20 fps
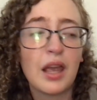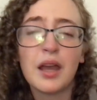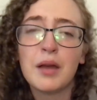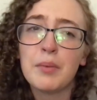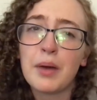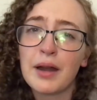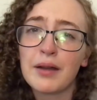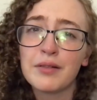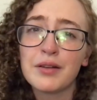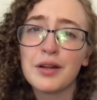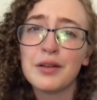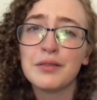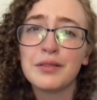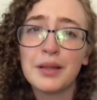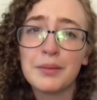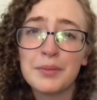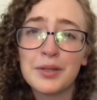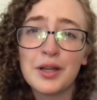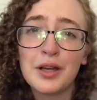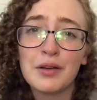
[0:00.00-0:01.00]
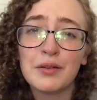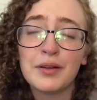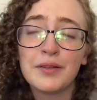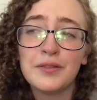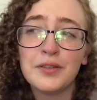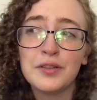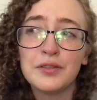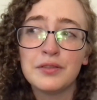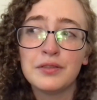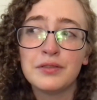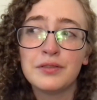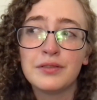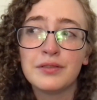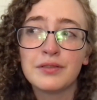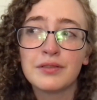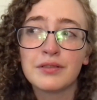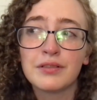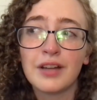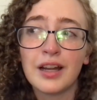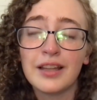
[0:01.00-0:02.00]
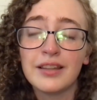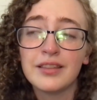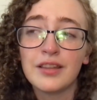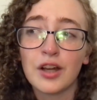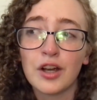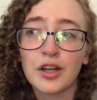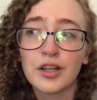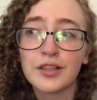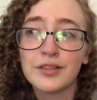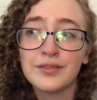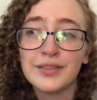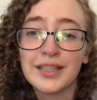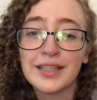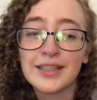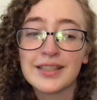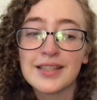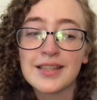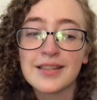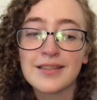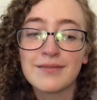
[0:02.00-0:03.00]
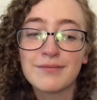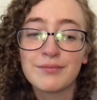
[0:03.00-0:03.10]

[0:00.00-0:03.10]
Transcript: I don't know, let me know if you've read the arc of this,